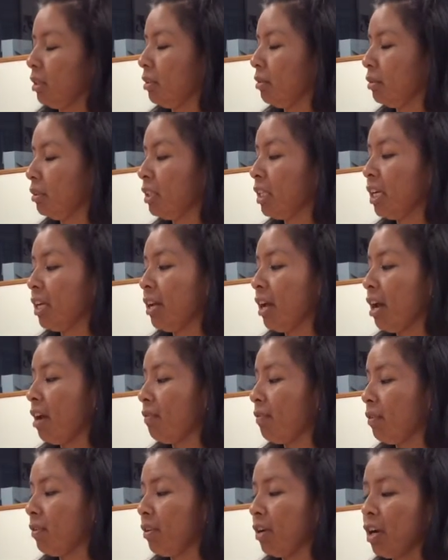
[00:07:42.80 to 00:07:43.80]
She didn't
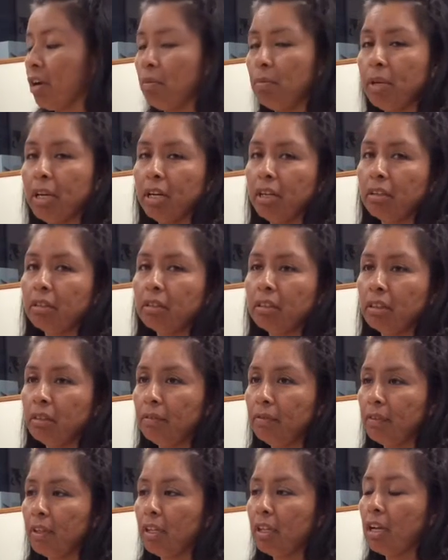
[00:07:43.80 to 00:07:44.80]
have her helmet on.
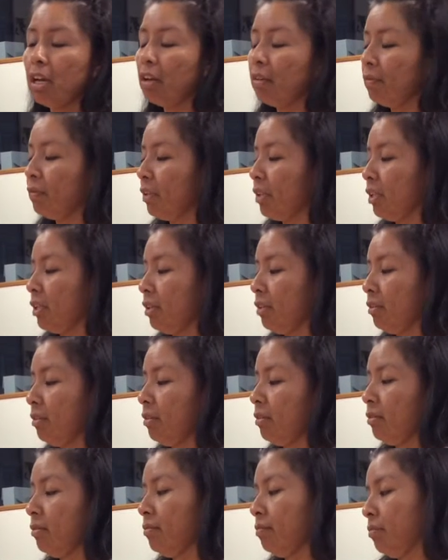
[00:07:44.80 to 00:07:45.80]
She fell off and
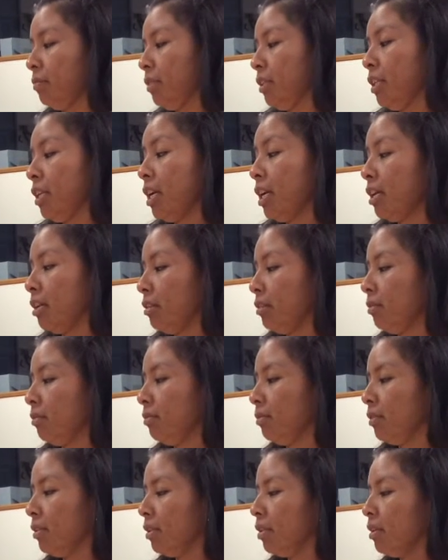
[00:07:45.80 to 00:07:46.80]
she died.
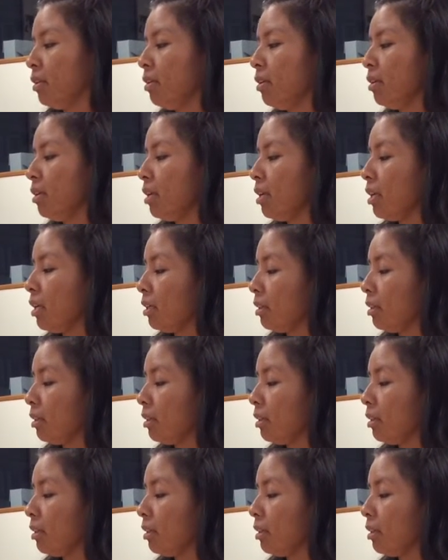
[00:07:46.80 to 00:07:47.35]
And